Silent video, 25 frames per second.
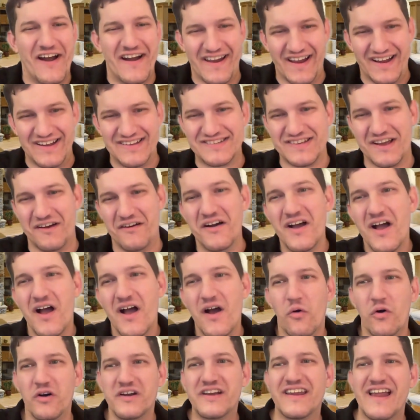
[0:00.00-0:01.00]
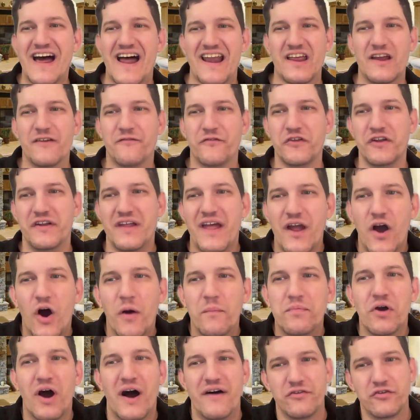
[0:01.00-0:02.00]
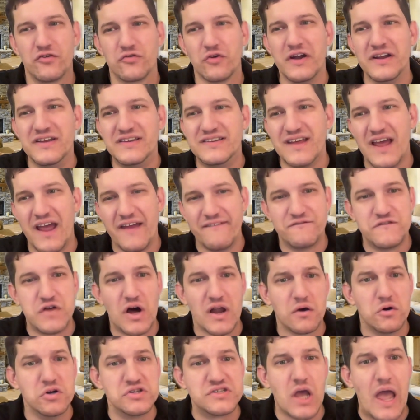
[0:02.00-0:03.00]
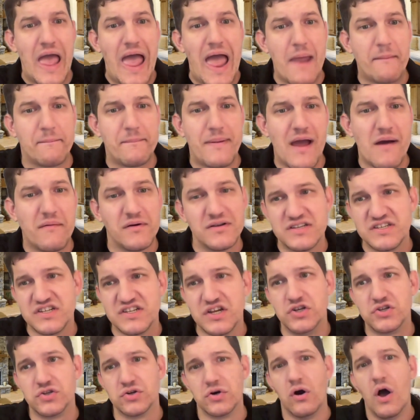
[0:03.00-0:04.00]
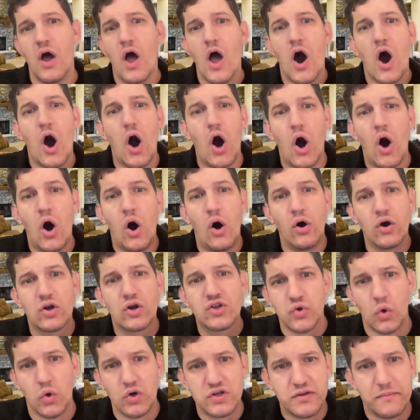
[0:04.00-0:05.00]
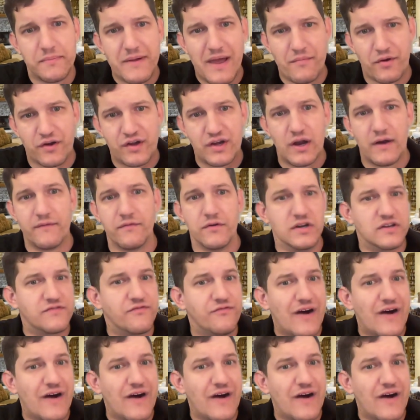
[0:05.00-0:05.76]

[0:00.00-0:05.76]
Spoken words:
So we'll get out of here for the day. Hope y'all have a great day. Follow us at Bama Central. All sorts of Bama coverage.